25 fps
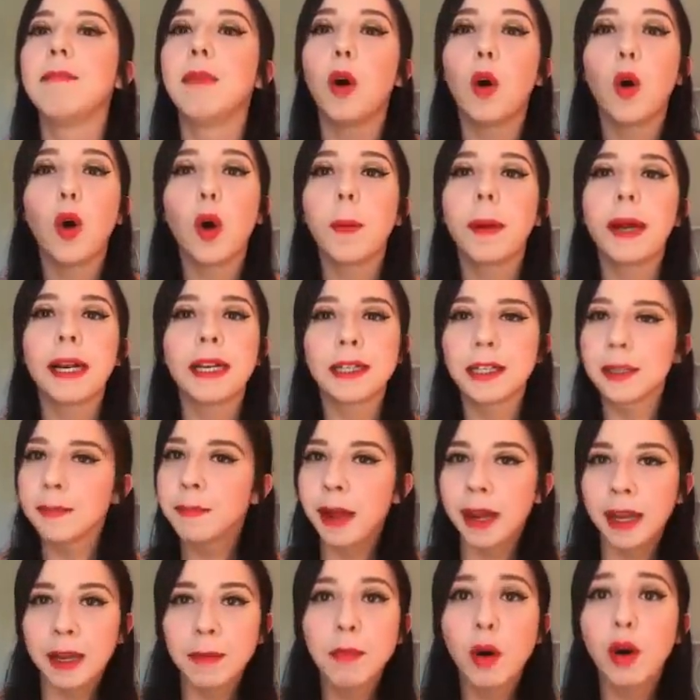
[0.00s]
hoping
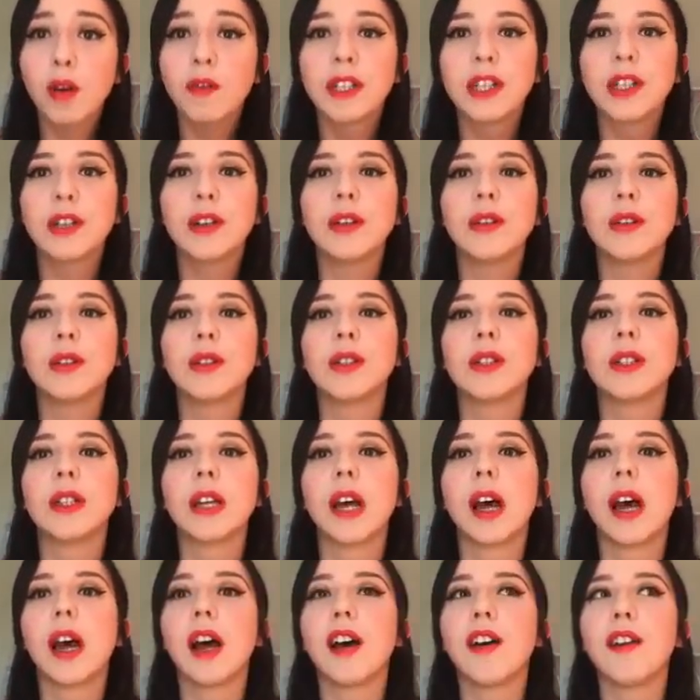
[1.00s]
to make more
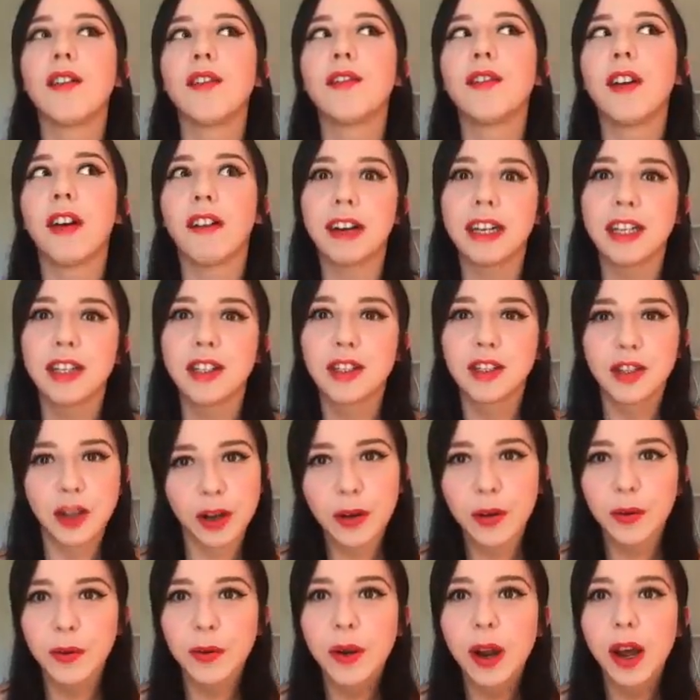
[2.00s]
videos very
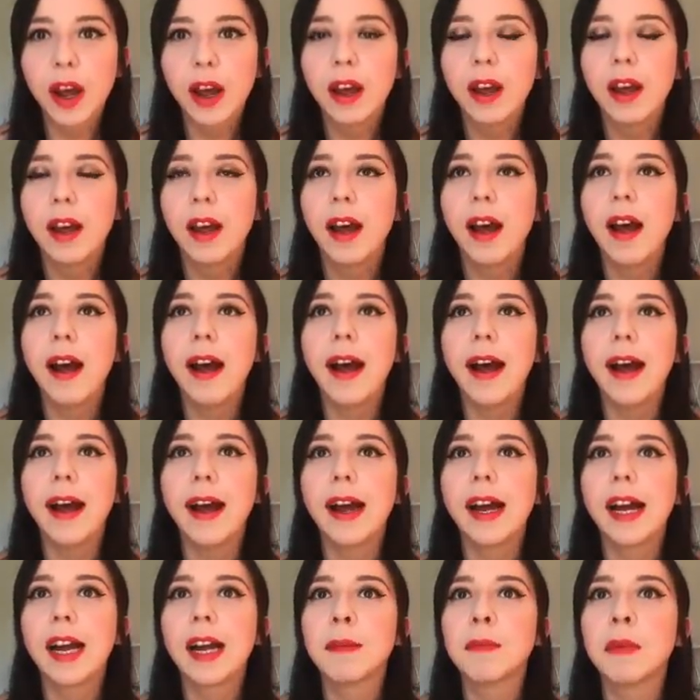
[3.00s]
soon.
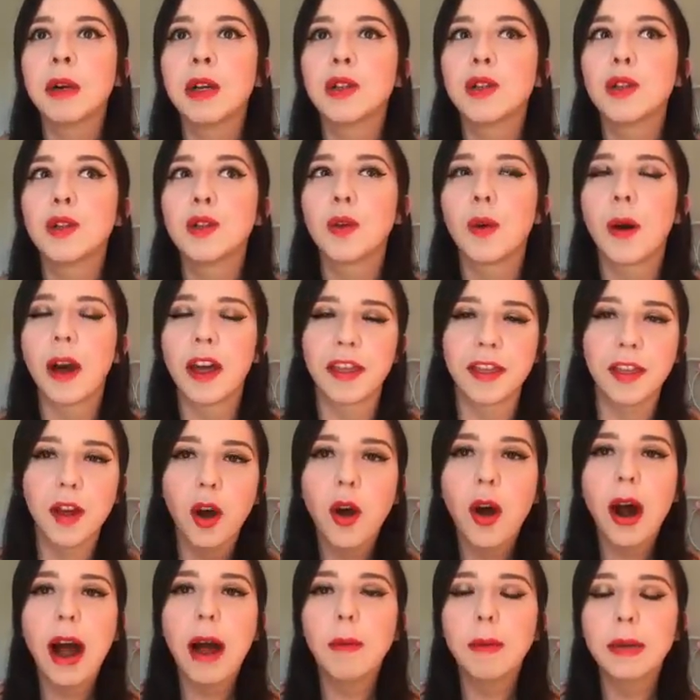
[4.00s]
So I
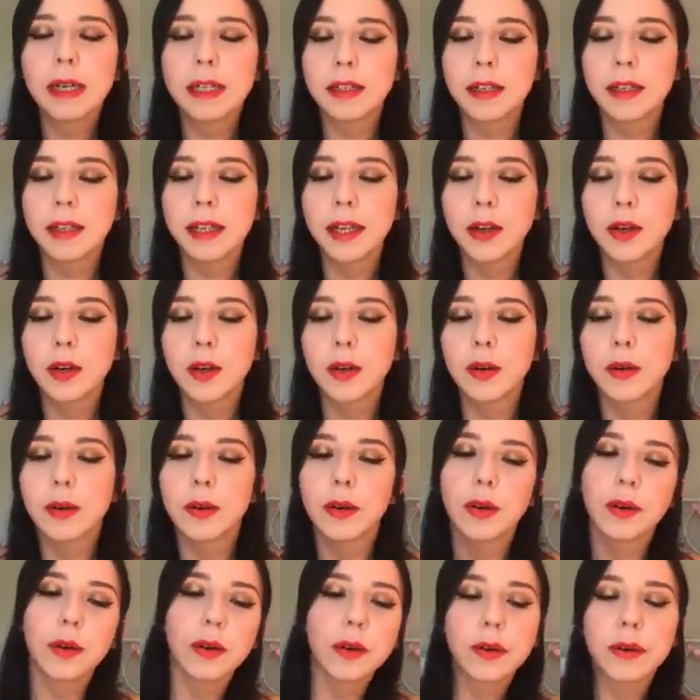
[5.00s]
thought I would,
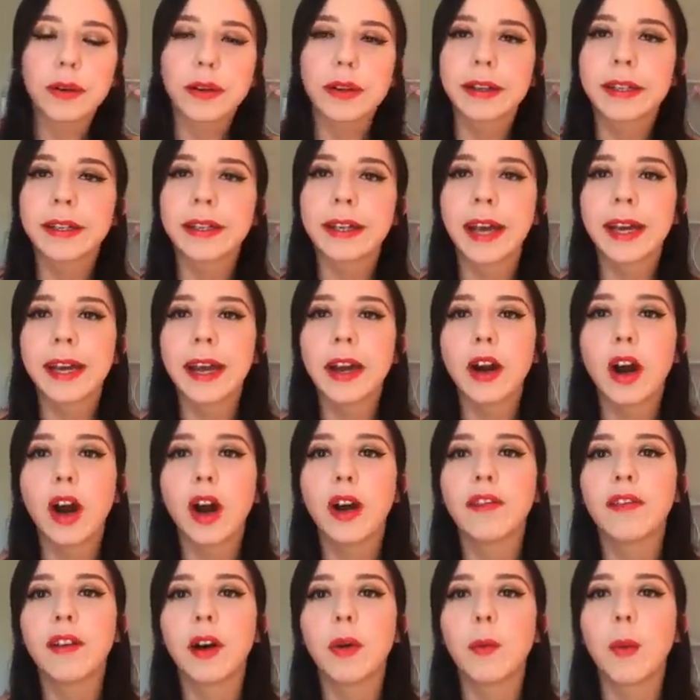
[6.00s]
kick it
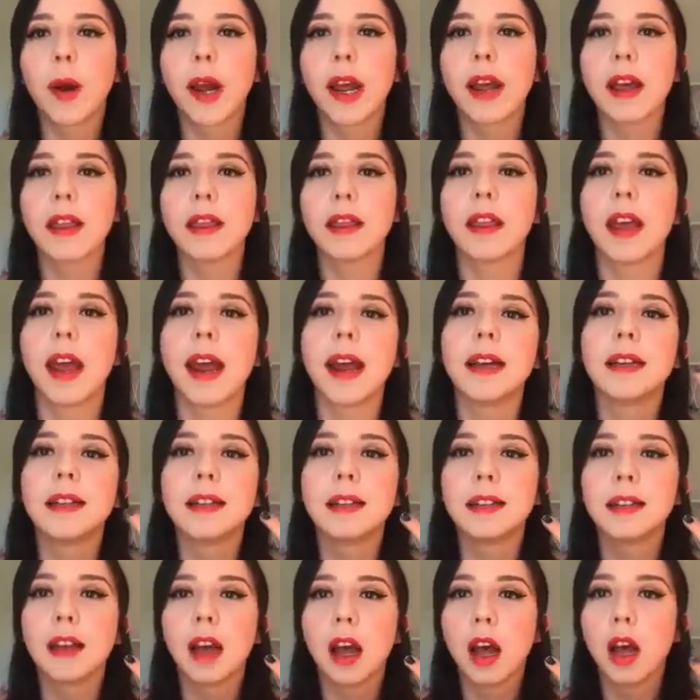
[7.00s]
off with
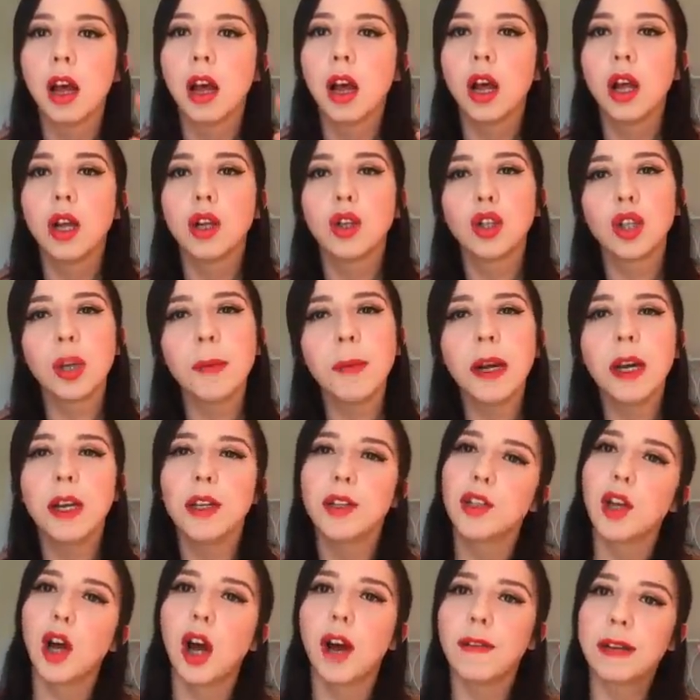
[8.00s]
this
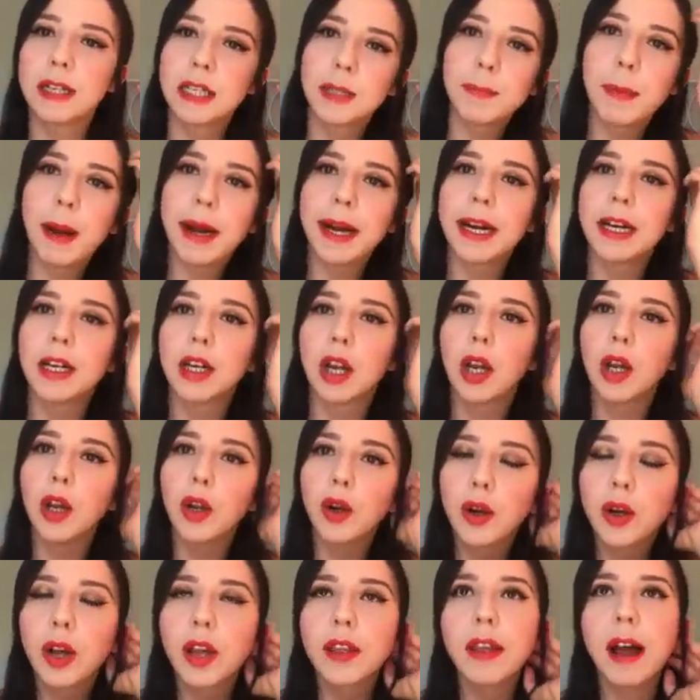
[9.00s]
summer sort of inspired
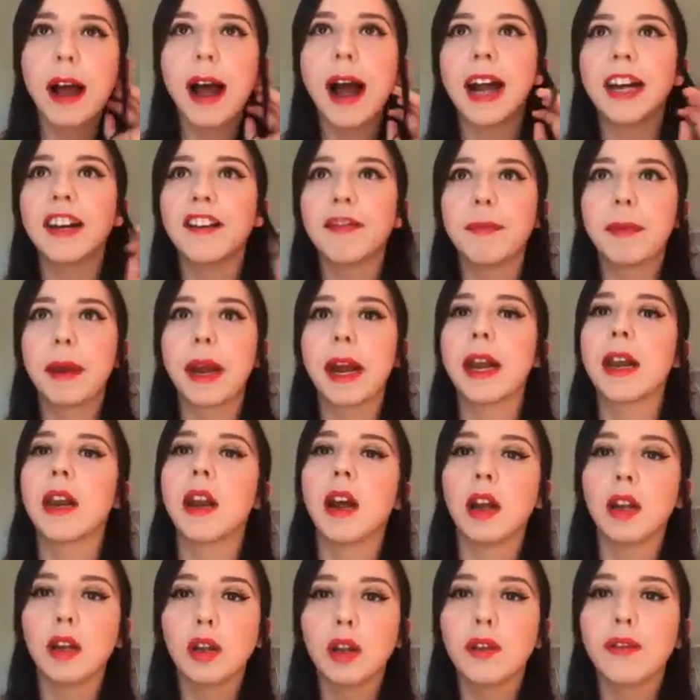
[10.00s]
look that I have
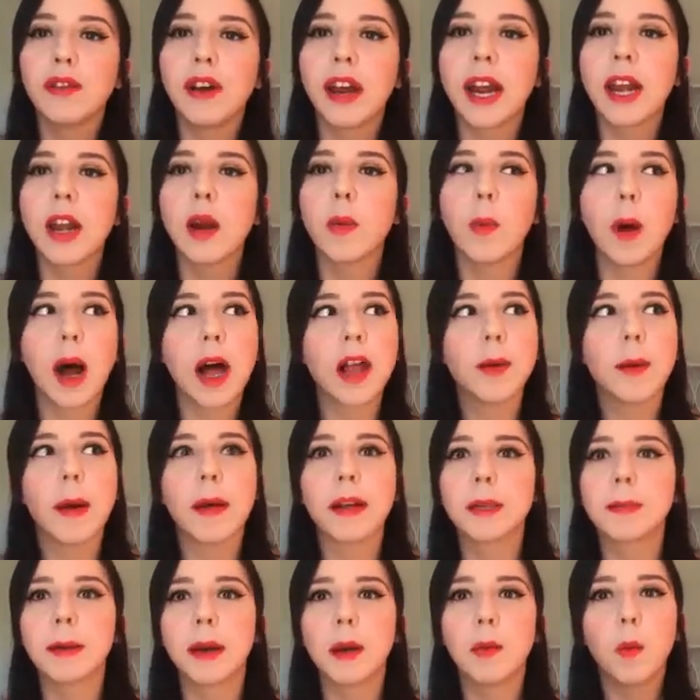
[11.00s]
been loving while the
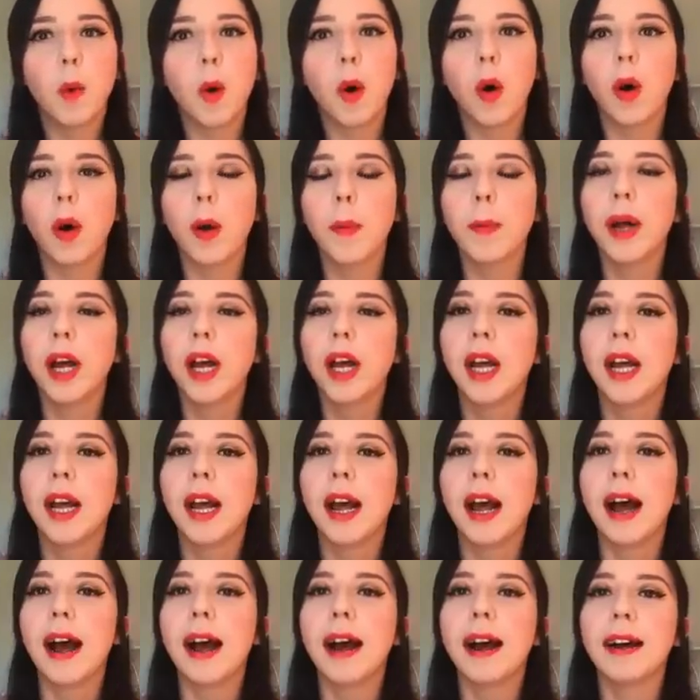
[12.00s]
weather's been warm
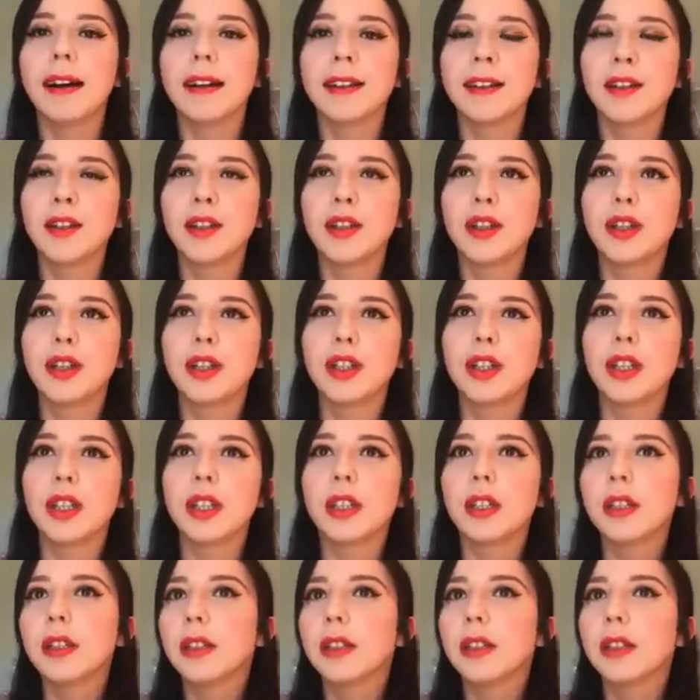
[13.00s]
and